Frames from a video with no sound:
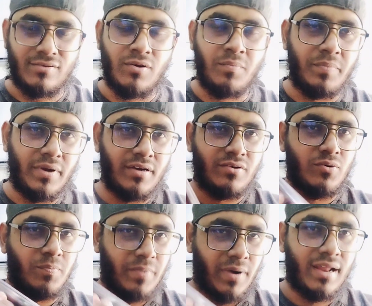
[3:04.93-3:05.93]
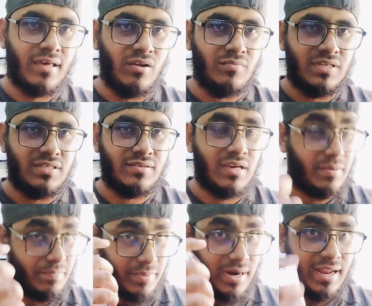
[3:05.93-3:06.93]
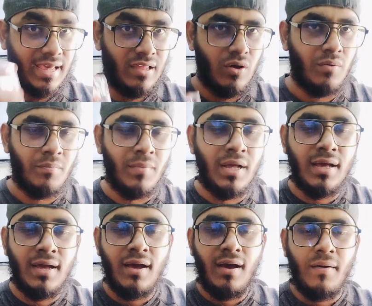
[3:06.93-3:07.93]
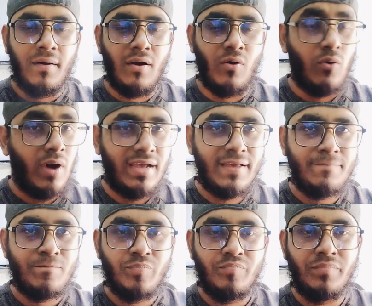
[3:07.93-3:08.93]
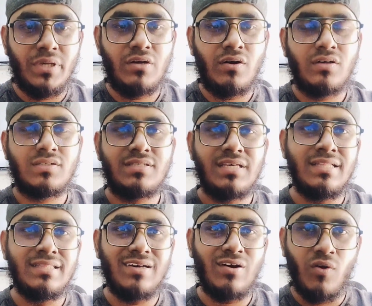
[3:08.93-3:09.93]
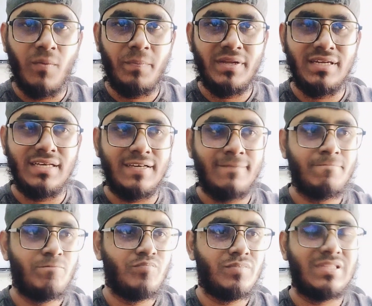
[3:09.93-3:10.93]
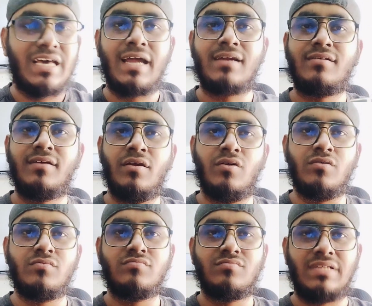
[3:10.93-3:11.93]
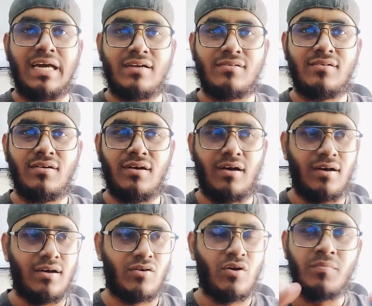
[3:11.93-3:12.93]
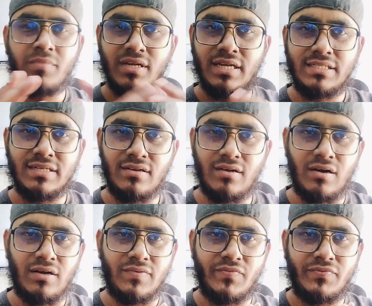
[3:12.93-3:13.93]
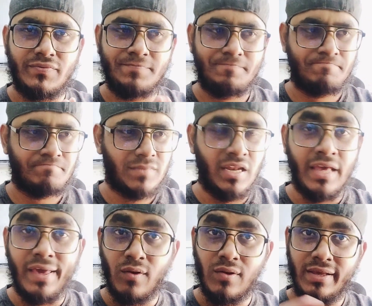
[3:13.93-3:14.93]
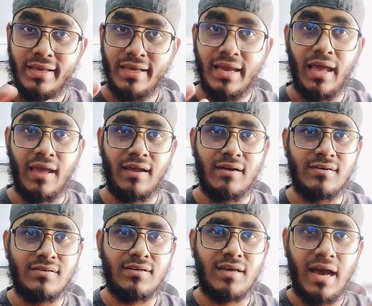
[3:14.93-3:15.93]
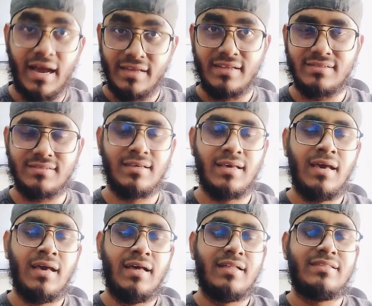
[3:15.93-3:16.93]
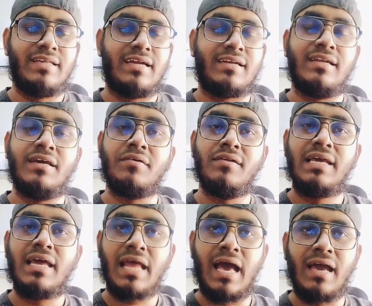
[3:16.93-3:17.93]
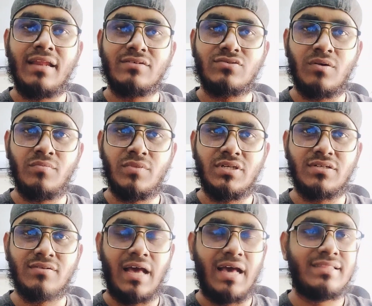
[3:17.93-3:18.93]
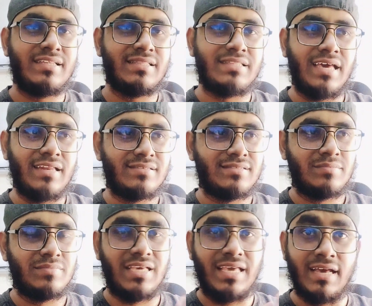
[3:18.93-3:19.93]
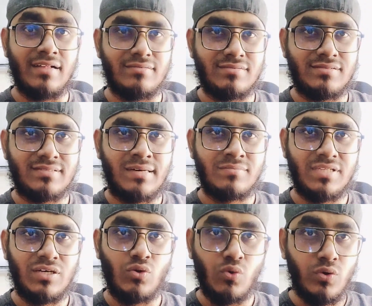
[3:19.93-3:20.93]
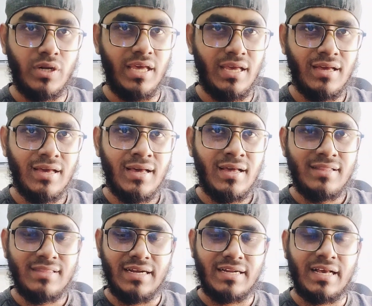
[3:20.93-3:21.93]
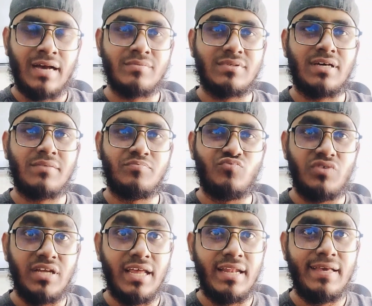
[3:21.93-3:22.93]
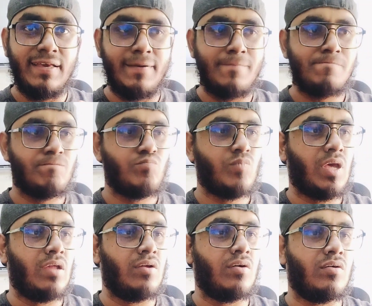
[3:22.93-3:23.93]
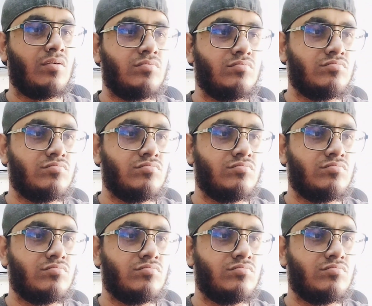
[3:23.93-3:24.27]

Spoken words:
compared to Prada L'Homme. Why? Because in the opening, that combination of neroli and iris, that neroli and iris combination, I think there is something else, something woody that comes up really, you know